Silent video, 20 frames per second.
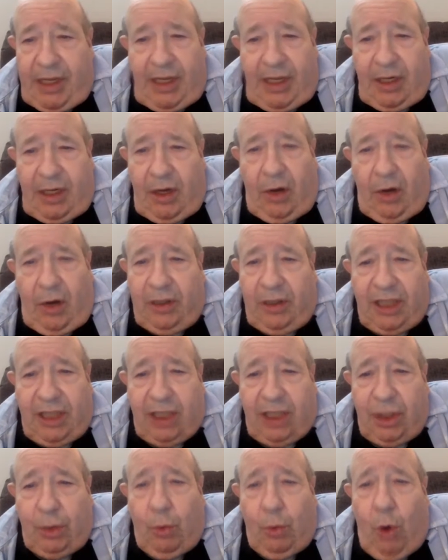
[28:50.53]
no, unless
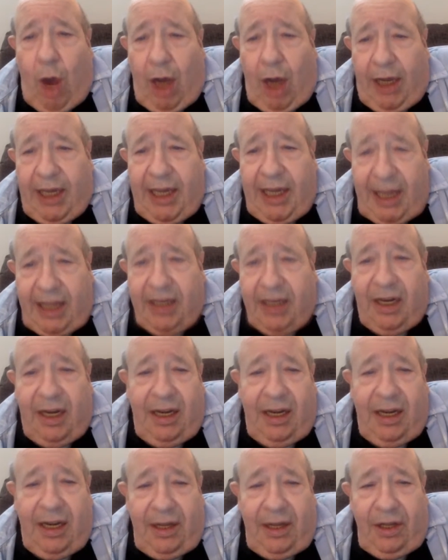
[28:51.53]
you walk in
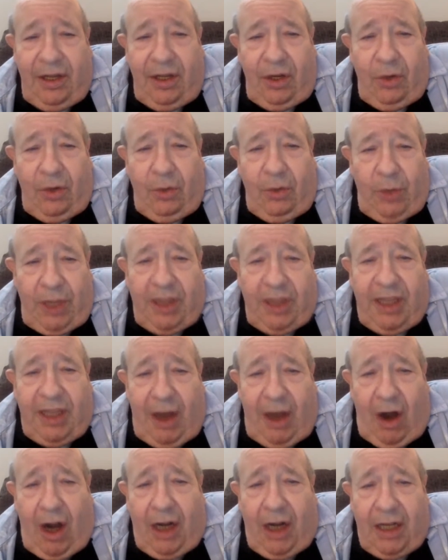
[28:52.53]
with the
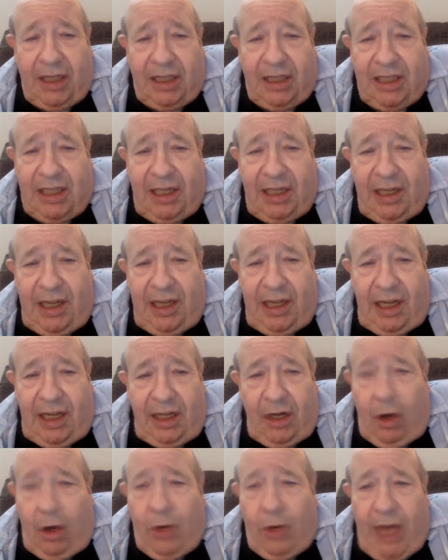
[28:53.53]
artist,
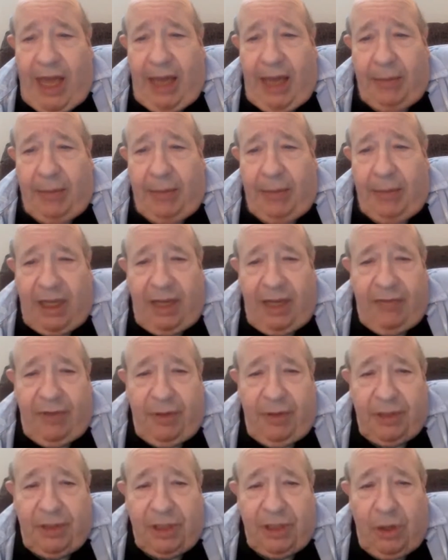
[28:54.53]
no names are given.
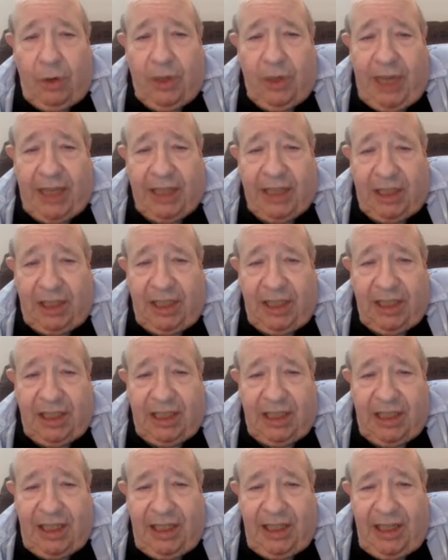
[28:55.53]
There is no guest
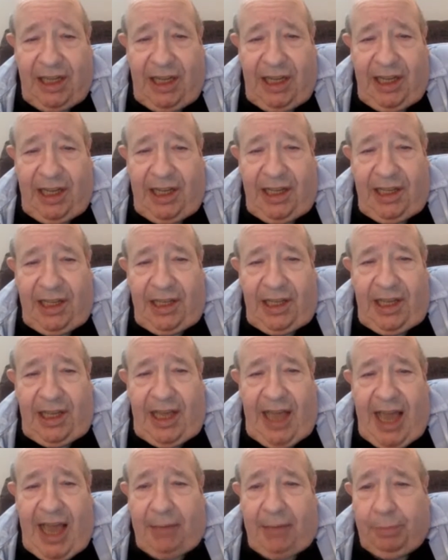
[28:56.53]
list.
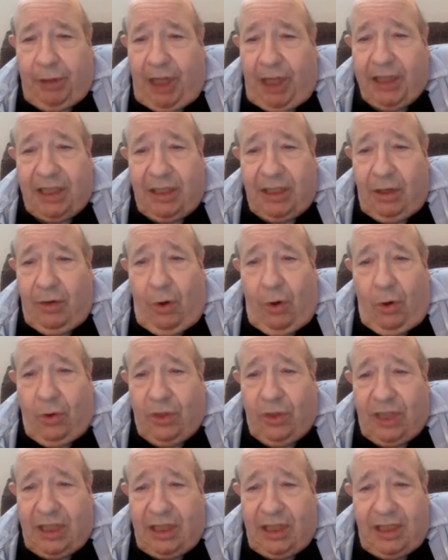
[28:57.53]
And plus the whole
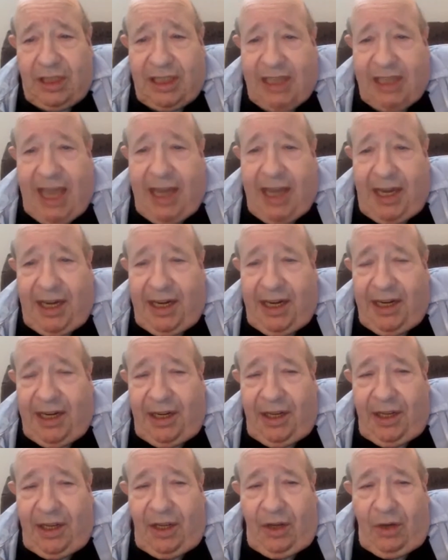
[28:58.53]
set
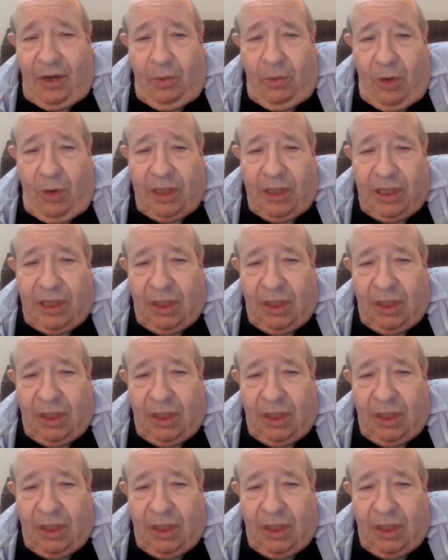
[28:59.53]
was